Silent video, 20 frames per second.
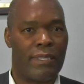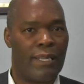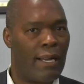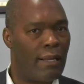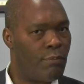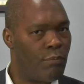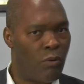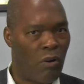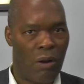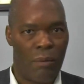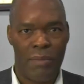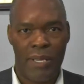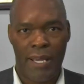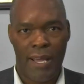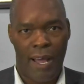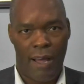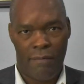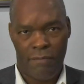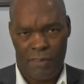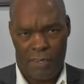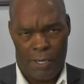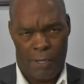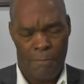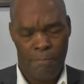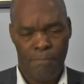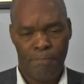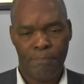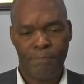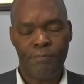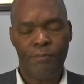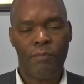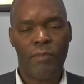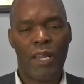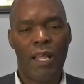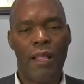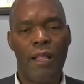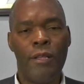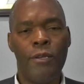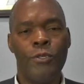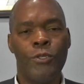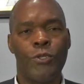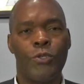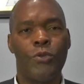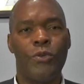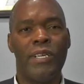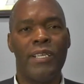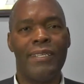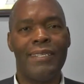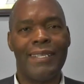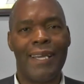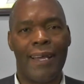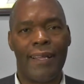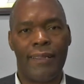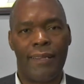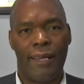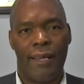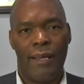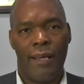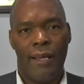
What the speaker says: that probably have a student loan